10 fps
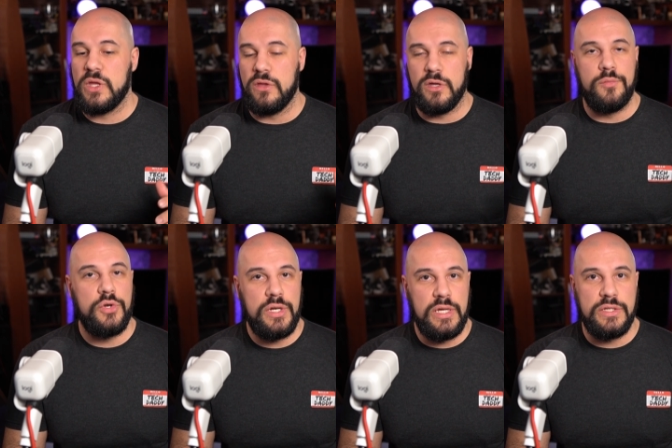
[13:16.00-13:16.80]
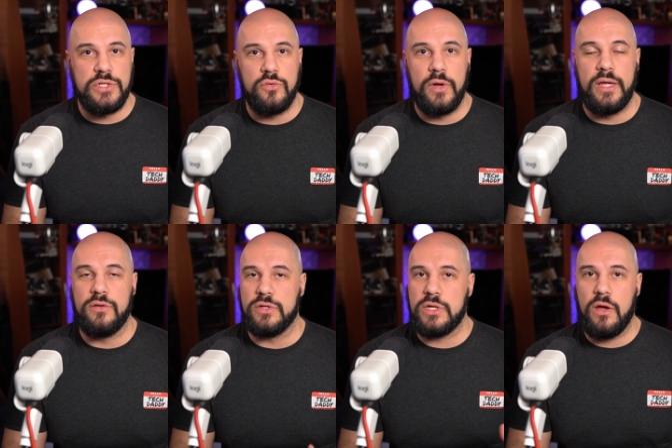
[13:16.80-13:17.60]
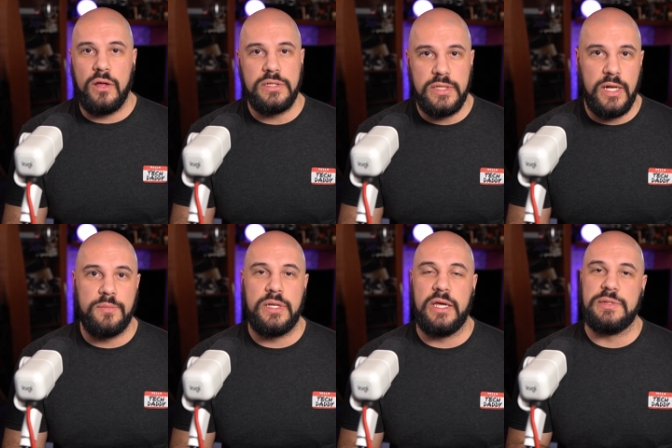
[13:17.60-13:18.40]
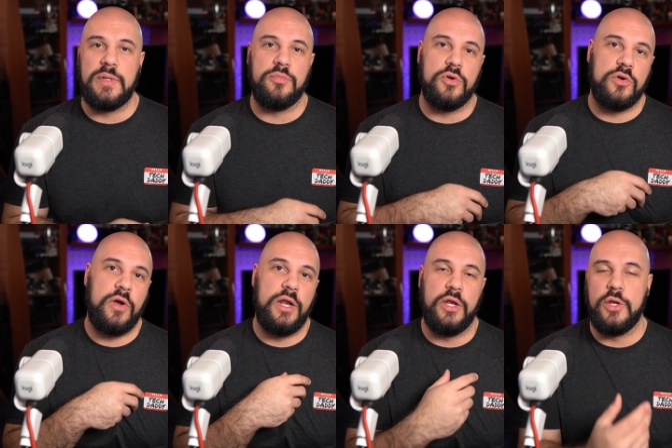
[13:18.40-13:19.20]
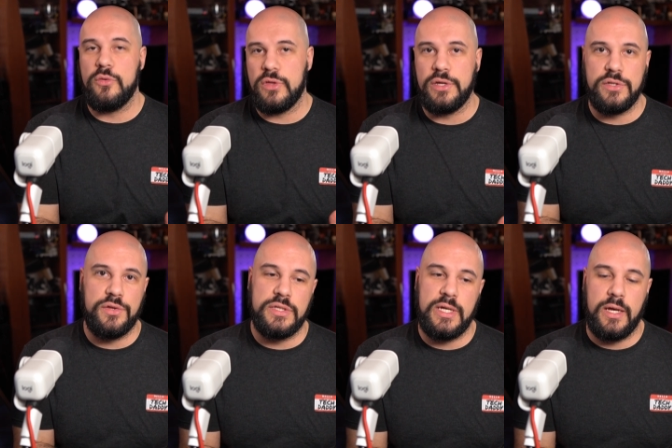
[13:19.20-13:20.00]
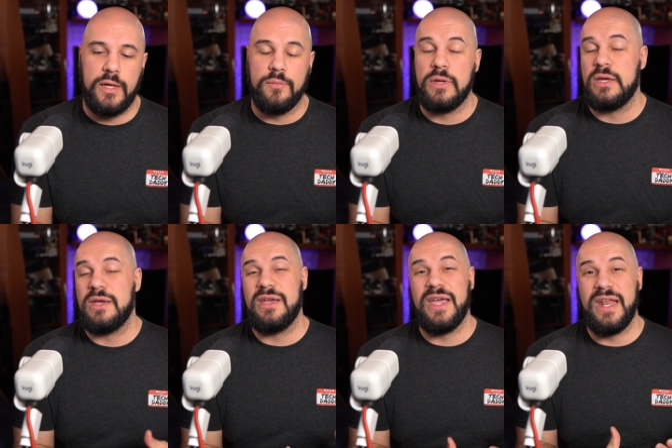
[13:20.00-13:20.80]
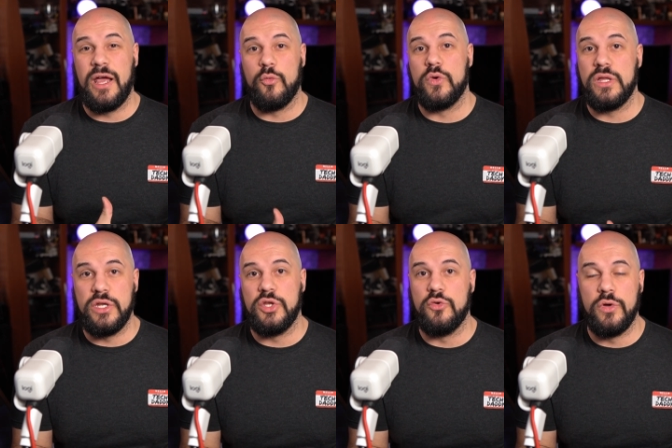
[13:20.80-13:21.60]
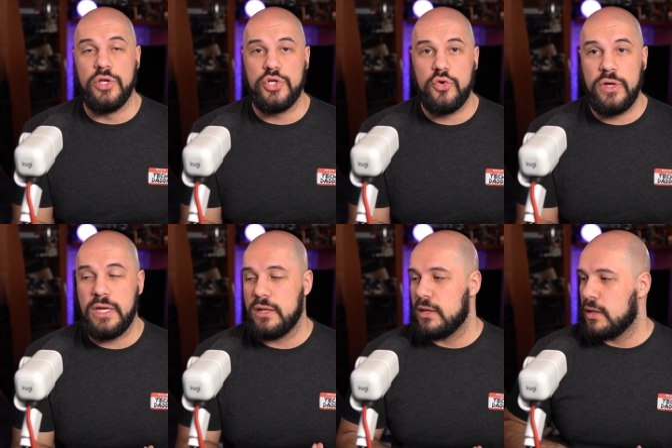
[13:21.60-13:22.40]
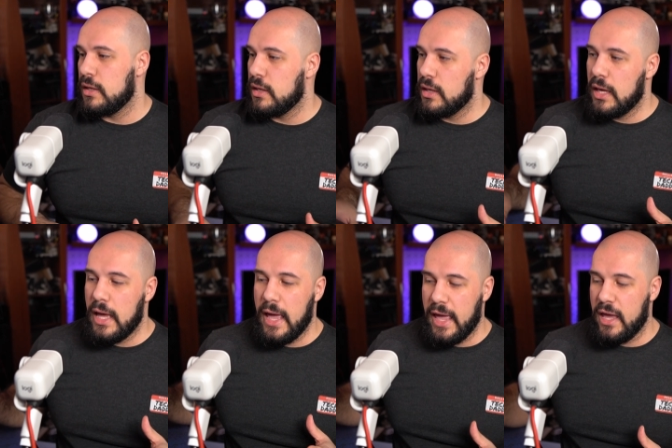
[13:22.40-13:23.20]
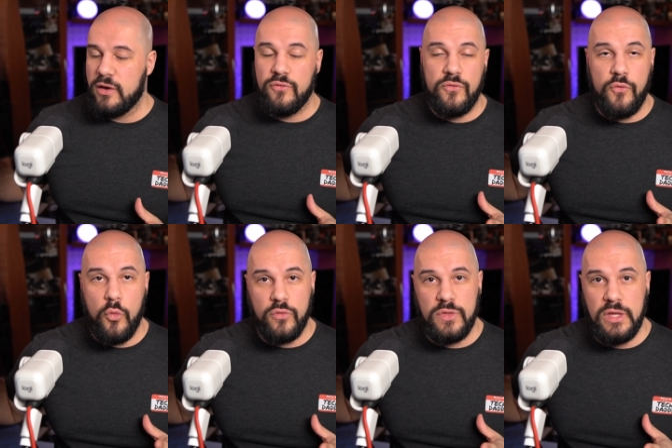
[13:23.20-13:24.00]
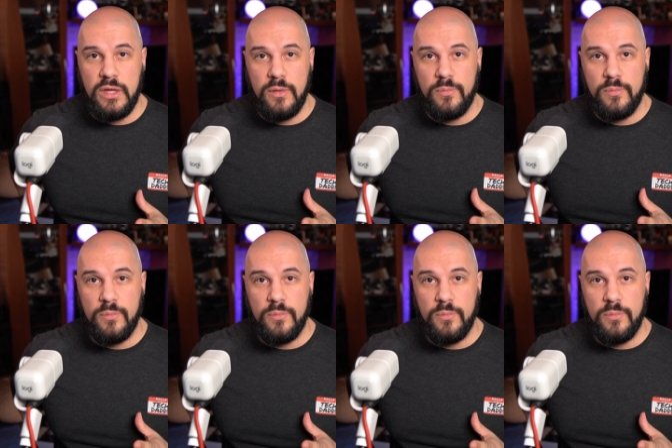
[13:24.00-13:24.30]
The community is great. There's constant updates. People are creating new things all the time, and I really do enjoy it. And for the